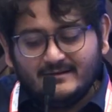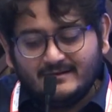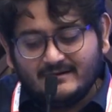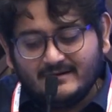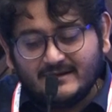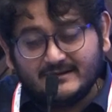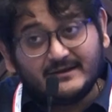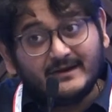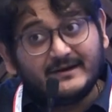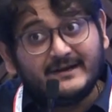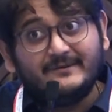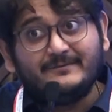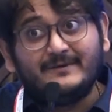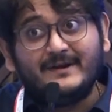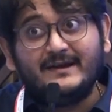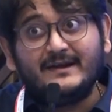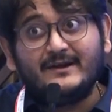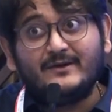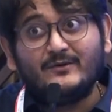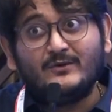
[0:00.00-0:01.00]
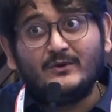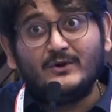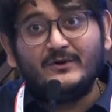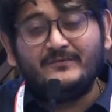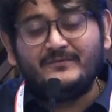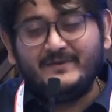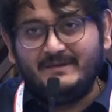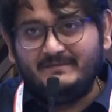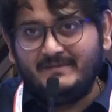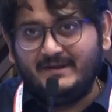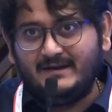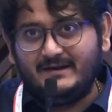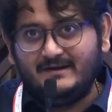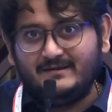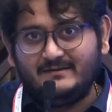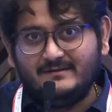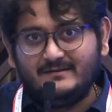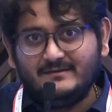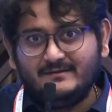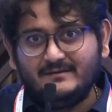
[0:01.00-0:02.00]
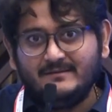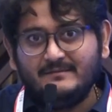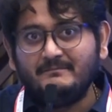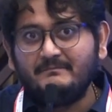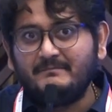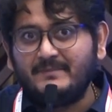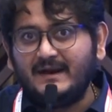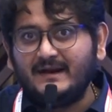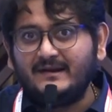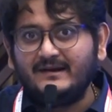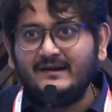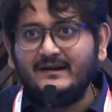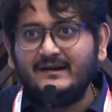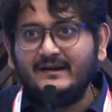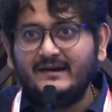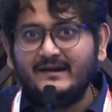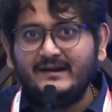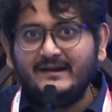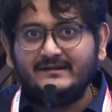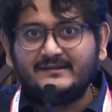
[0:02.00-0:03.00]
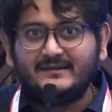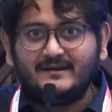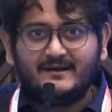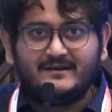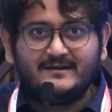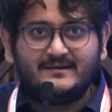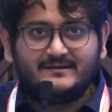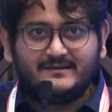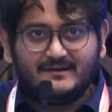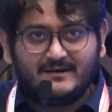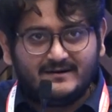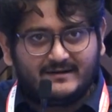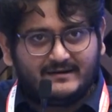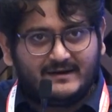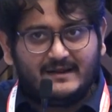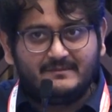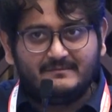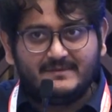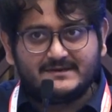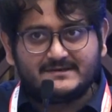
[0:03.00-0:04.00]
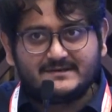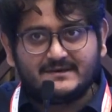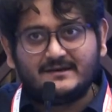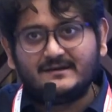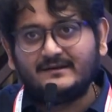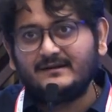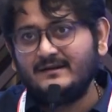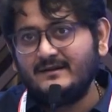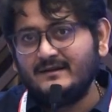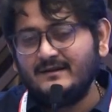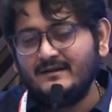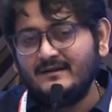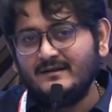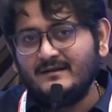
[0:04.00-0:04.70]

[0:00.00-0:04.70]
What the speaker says: A 35-year-old female, pregnant lady, third trimester,